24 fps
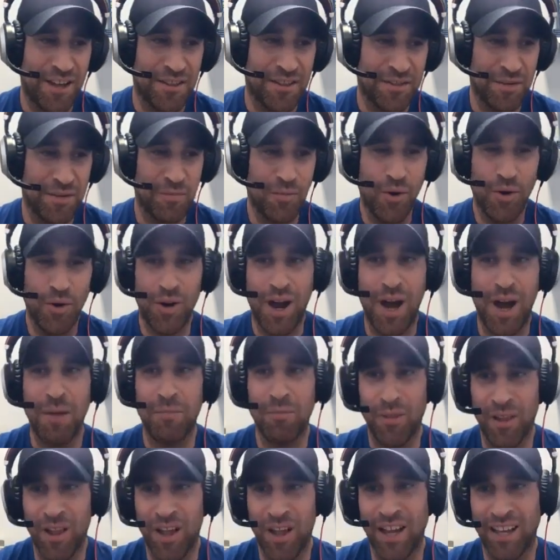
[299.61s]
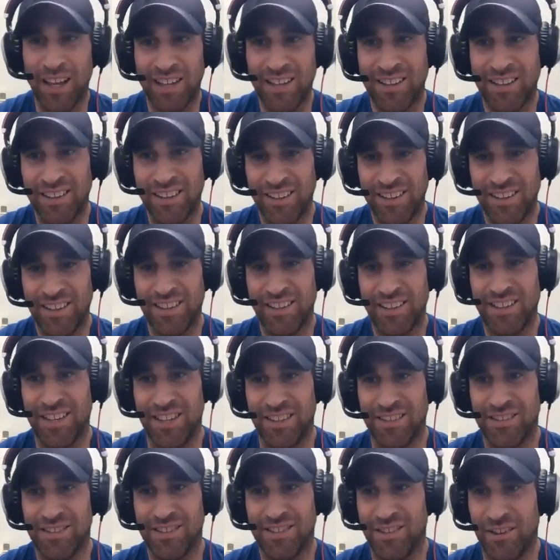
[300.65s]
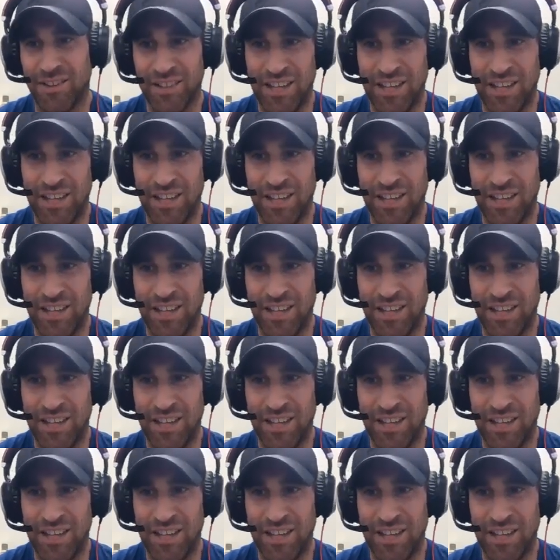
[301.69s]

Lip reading: The more I'm like, can start